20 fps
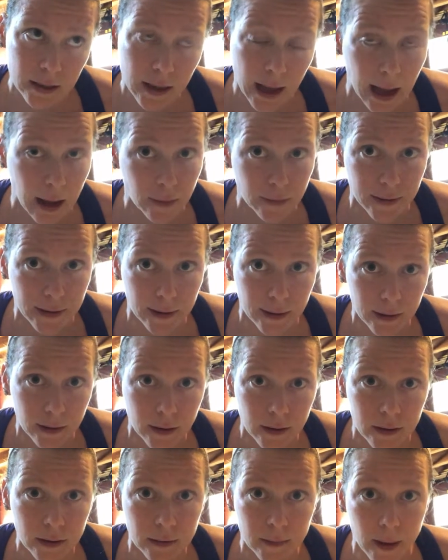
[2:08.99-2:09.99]
out there
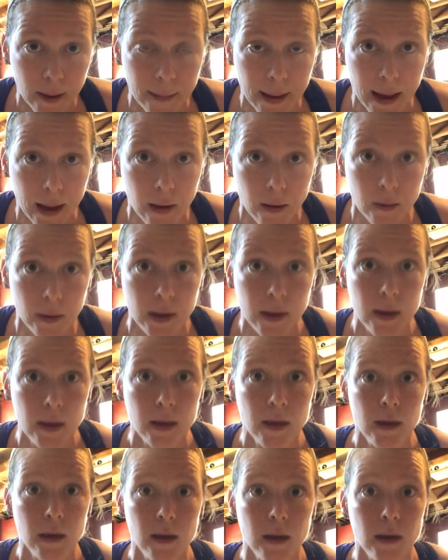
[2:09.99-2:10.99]
about
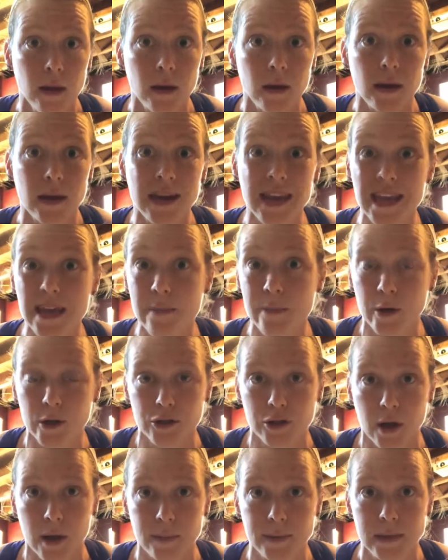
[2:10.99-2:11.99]
knee
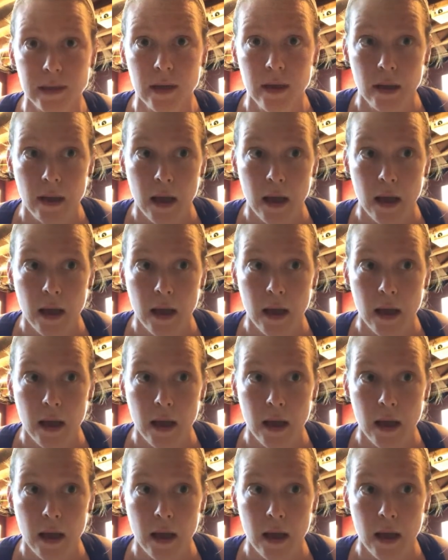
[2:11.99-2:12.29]
push-ups.